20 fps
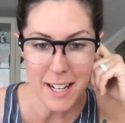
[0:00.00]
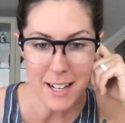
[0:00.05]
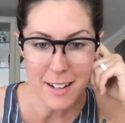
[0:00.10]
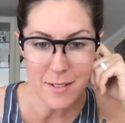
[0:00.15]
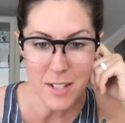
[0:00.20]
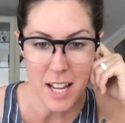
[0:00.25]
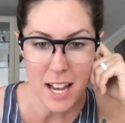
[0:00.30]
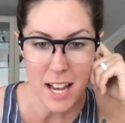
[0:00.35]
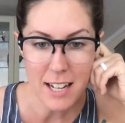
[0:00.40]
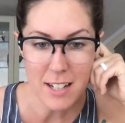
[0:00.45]
and
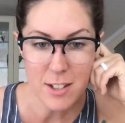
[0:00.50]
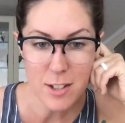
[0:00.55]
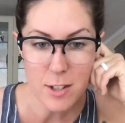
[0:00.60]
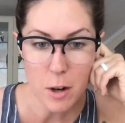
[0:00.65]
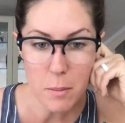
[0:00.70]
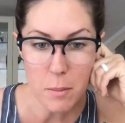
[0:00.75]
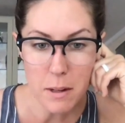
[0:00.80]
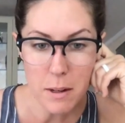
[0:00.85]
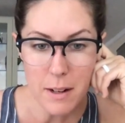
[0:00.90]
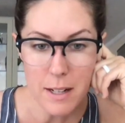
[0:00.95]
have tagged
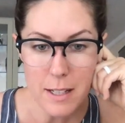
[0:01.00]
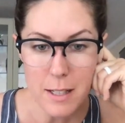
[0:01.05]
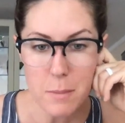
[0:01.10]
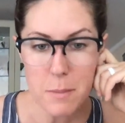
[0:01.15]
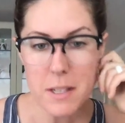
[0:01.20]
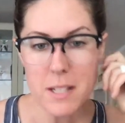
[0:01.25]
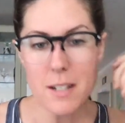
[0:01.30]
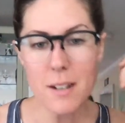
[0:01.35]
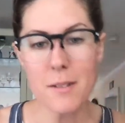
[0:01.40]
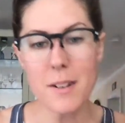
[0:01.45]
so many
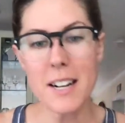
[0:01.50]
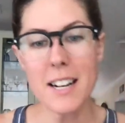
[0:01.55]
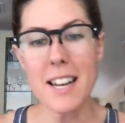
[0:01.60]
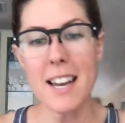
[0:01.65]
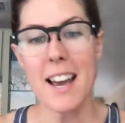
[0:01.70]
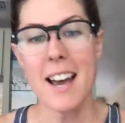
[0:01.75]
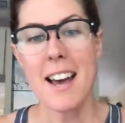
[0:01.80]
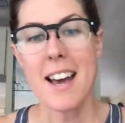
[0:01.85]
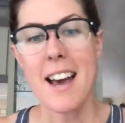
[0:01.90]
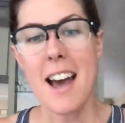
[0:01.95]
recipes
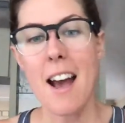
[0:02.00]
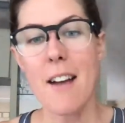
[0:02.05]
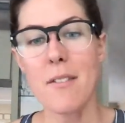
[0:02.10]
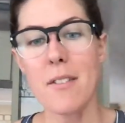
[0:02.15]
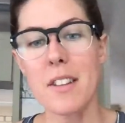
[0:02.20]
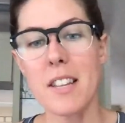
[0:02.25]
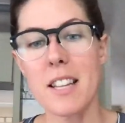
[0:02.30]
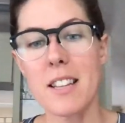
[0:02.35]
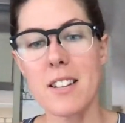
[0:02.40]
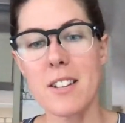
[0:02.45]
already
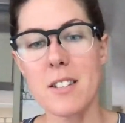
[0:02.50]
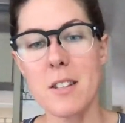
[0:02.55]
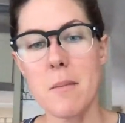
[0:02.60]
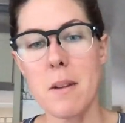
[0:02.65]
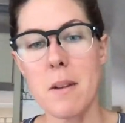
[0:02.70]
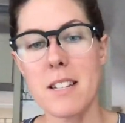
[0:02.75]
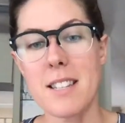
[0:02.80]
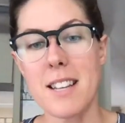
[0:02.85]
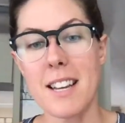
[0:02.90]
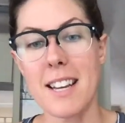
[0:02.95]
everything looks
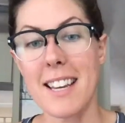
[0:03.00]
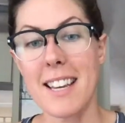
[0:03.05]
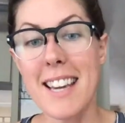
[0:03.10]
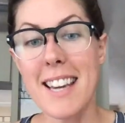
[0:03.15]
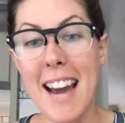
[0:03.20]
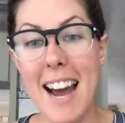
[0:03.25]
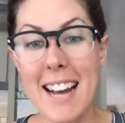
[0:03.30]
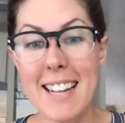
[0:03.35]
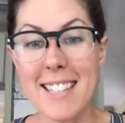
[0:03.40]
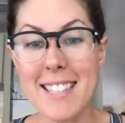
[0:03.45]
amazing
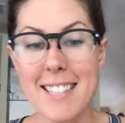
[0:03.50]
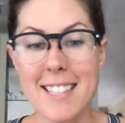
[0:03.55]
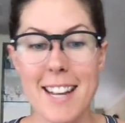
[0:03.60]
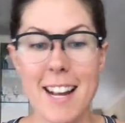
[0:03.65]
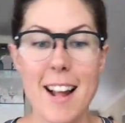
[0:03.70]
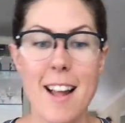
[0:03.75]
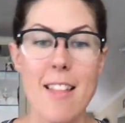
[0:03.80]
yes